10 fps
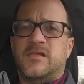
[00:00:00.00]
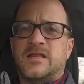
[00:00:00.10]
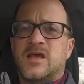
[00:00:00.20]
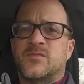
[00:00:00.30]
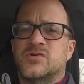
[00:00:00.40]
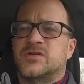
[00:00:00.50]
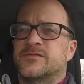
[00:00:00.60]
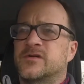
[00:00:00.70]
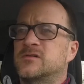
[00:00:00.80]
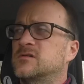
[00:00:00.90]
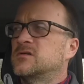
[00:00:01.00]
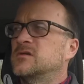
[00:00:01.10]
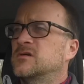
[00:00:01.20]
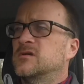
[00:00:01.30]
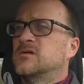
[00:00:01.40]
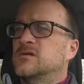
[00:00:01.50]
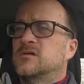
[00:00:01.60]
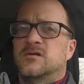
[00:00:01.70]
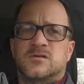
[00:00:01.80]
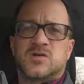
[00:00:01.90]
Not that much different.
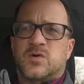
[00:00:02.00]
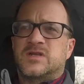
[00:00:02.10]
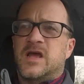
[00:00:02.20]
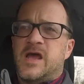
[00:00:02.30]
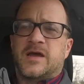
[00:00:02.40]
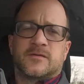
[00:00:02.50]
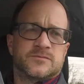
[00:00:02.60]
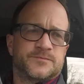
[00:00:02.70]
So what the heck?